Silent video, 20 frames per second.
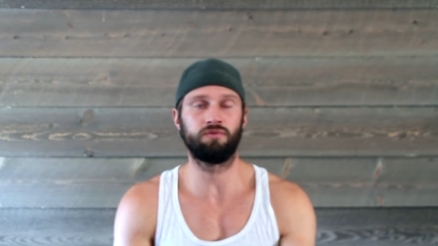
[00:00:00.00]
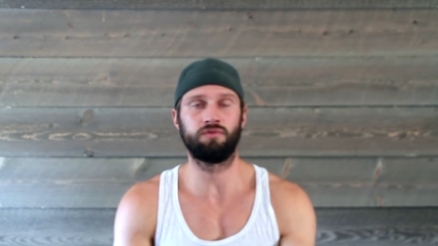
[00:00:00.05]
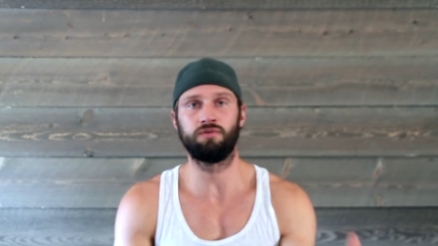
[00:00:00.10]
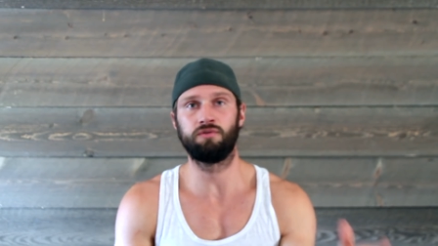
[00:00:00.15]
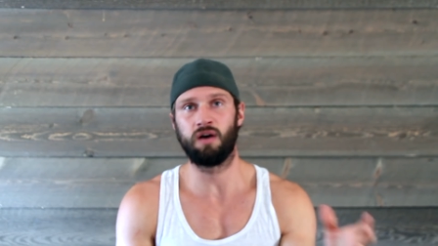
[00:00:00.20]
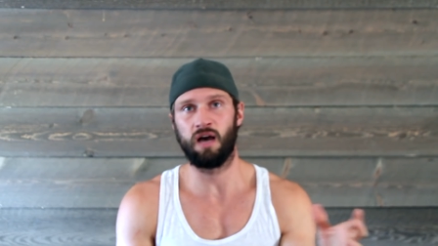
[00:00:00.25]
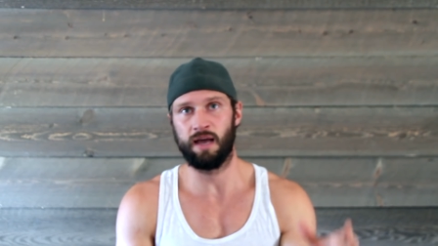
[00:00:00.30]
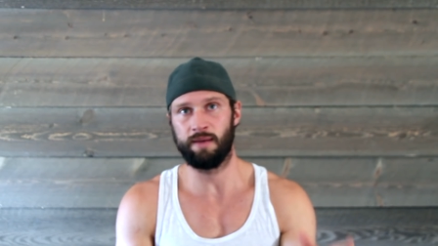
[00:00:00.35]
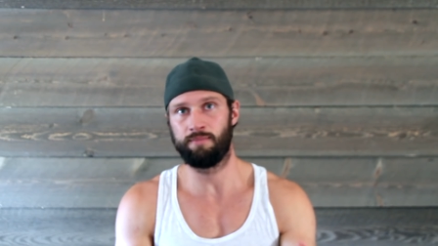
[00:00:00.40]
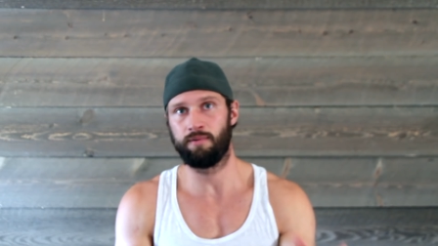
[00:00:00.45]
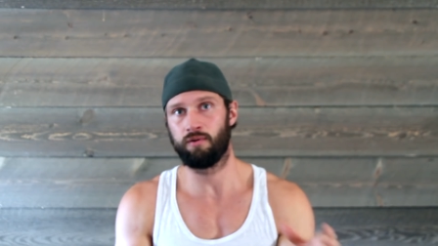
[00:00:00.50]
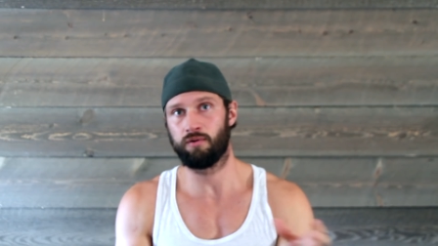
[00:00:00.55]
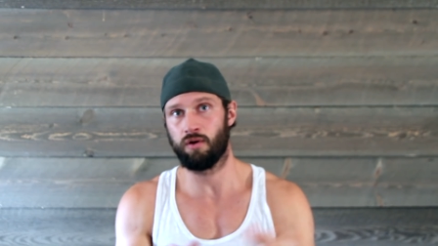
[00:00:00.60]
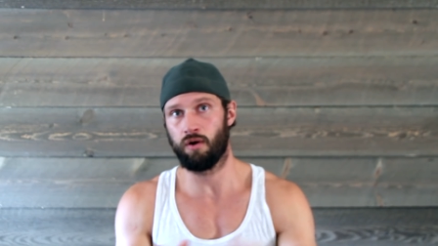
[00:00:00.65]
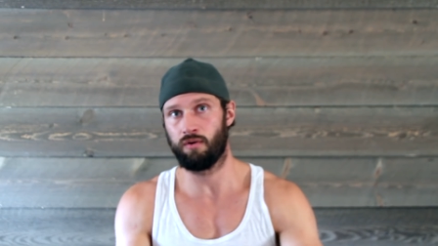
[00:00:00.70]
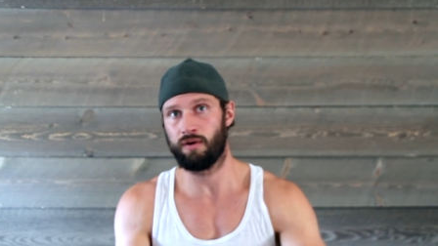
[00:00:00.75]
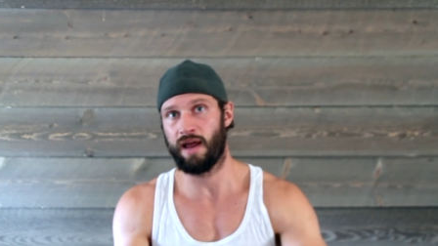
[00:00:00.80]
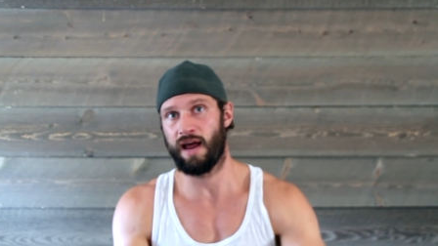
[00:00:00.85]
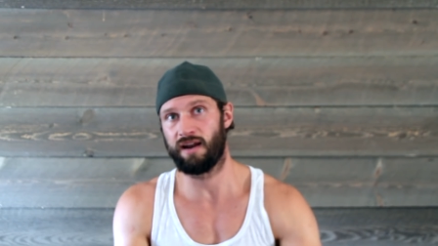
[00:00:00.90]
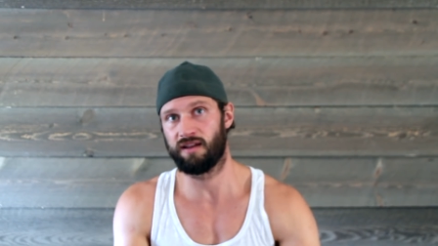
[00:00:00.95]
to
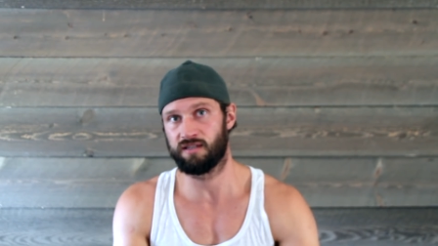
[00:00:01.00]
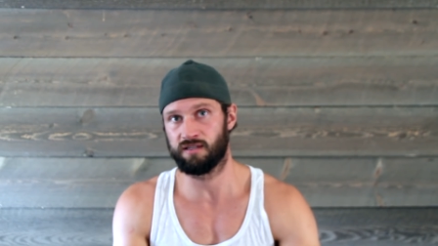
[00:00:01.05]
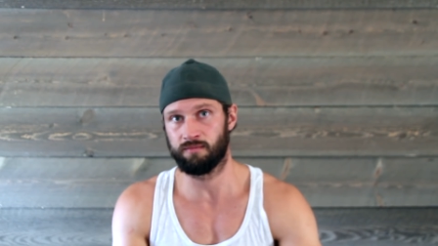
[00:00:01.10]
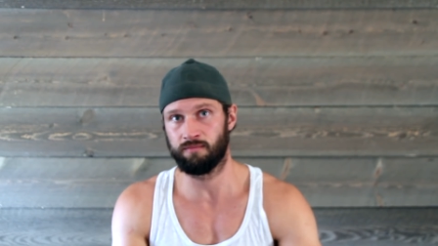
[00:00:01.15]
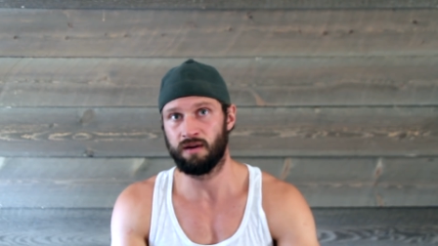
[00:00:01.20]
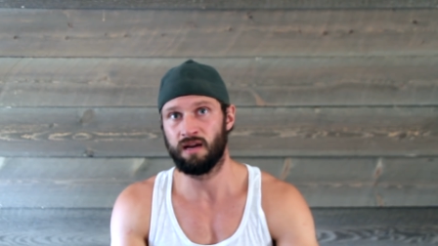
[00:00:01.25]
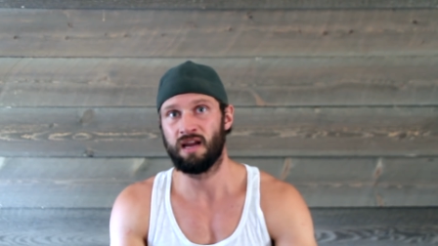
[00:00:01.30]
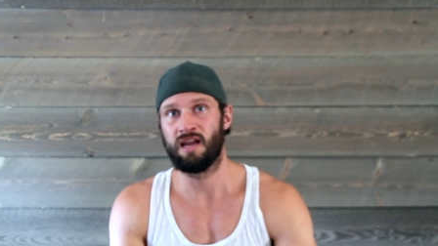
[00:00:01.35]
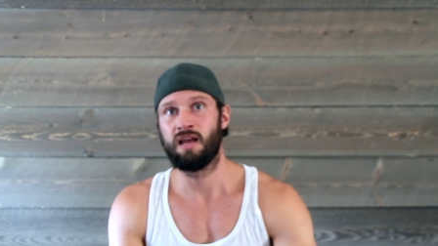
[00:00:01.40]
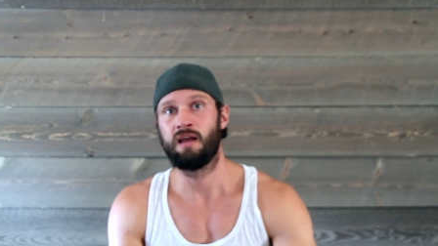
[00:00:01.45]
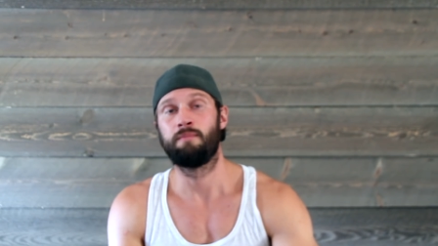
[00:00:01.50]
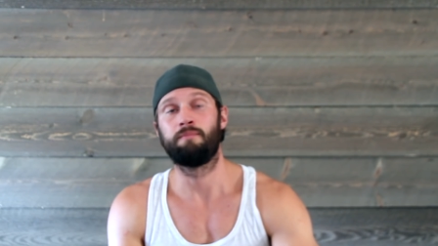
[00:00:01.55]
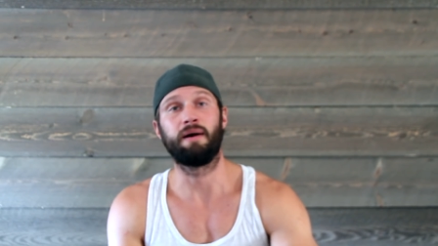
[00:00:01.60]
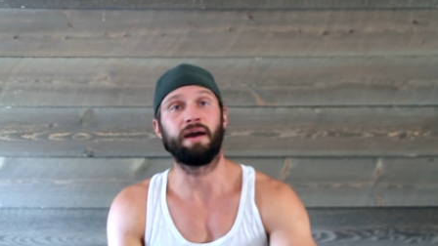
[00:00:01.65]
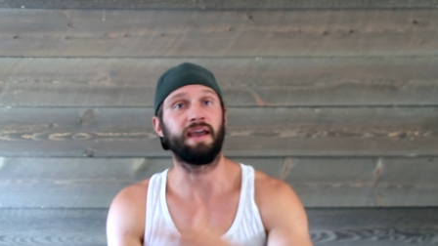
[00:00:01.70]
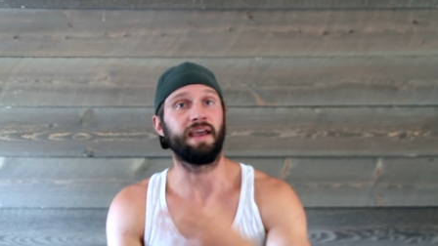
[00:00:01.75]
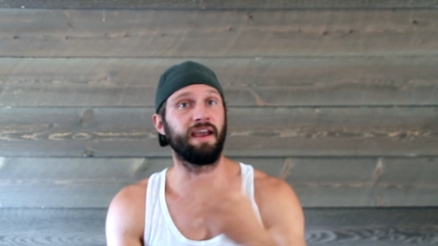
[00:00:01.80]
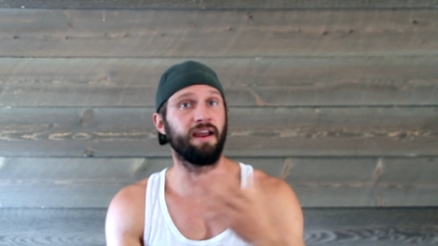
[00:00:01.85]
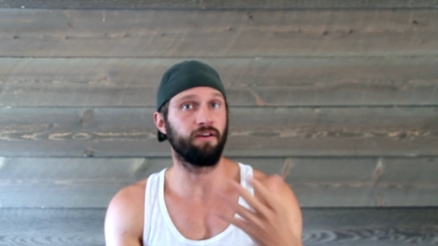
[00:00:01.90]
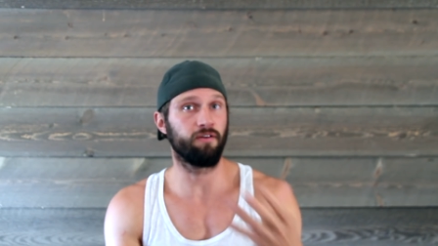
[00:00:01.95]
hypogonadism
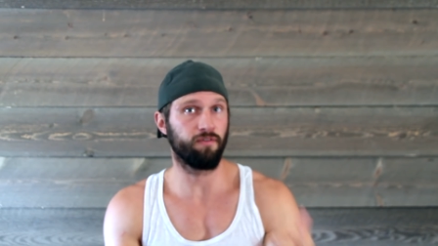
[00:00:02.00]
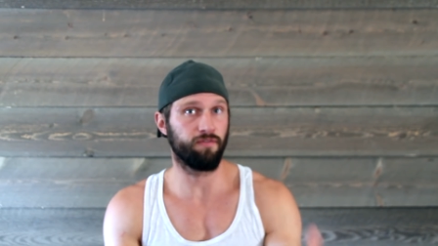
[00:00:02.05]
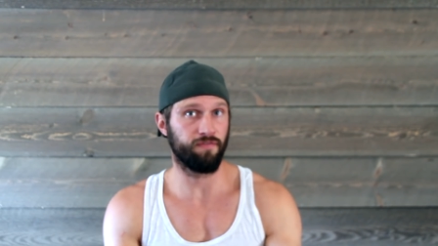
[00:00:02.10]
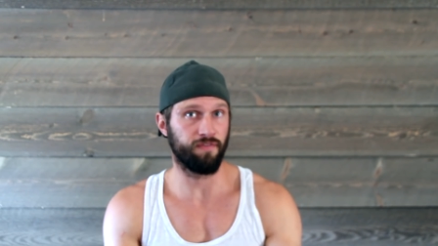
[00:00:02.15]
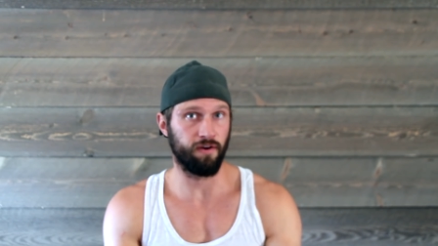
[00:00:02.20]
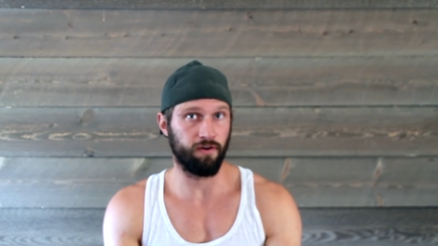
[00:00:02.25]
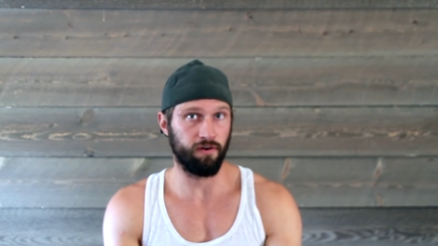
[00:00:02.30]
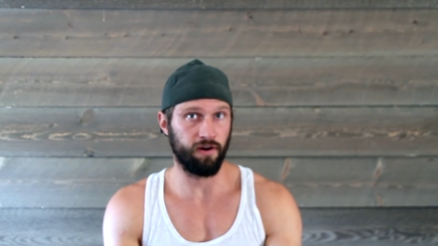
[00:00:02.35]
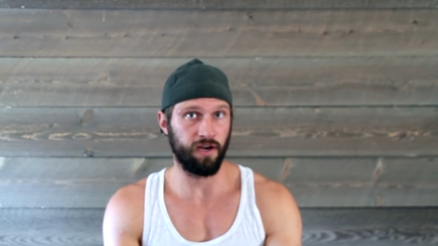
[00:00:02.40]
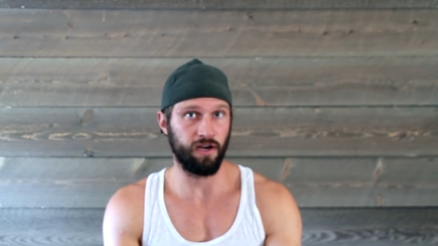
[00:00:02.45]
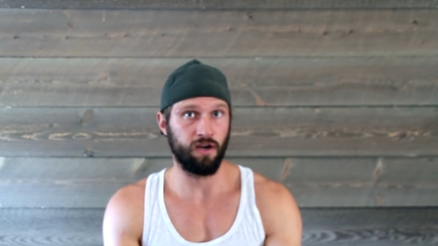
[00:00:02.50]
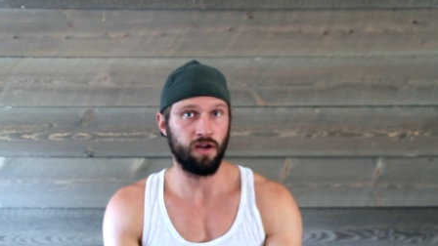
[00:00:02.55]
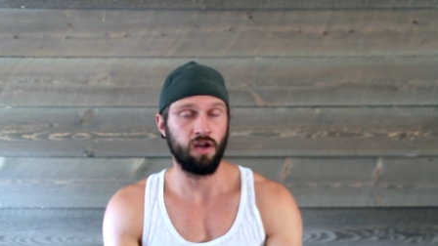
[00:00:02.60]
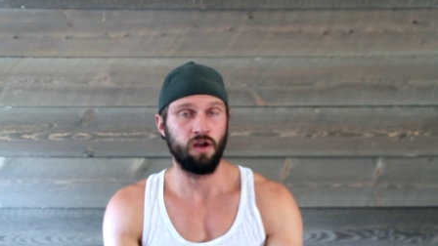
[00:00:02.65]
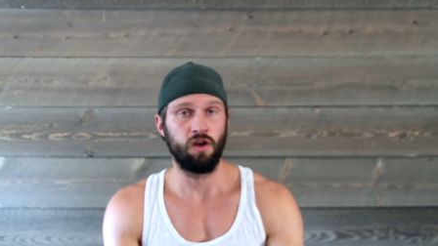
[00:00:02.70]
by interfering